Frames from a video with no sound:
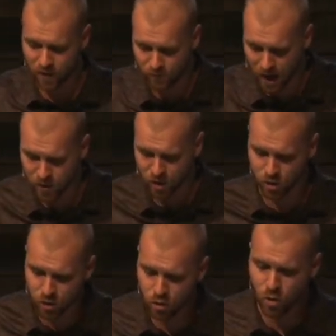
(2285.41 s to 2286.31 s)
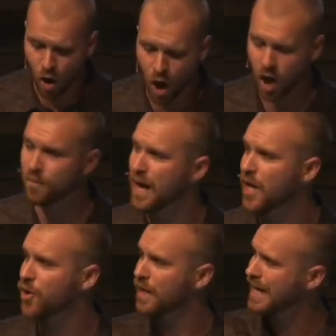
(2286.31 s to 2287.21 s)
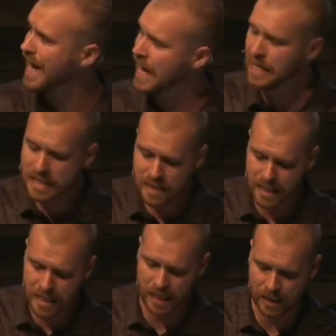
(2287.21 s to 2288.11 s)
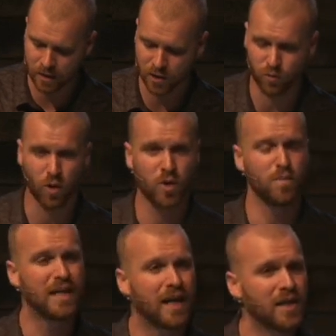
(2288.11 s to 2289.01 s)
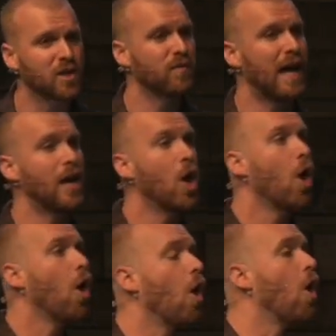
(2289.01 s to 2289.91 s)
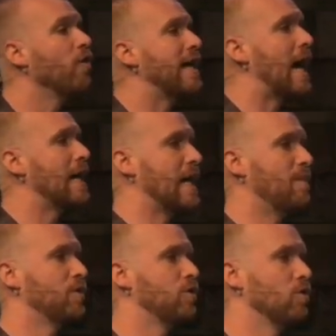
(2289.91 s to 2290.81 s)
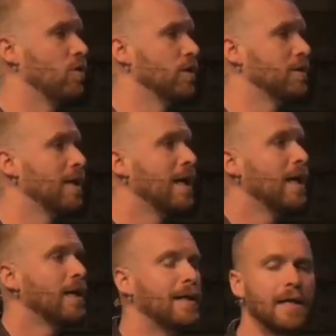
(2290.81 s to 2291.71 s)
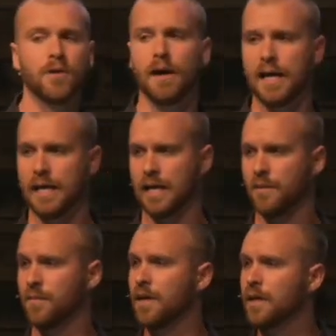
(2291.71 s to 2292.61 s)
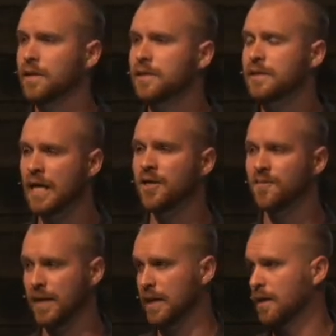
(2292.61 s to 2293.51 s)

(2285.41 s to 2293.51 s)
Father, you are better than anything in this world. And because of that, all that I am is yours. Here I am. Send me.